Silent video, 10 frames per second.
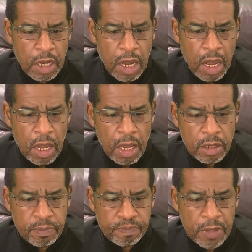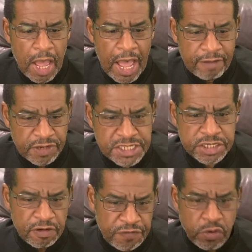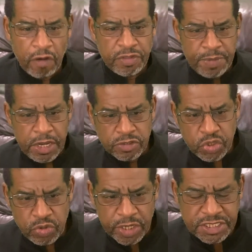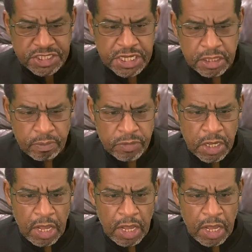I've listed a few of them here so you could see them.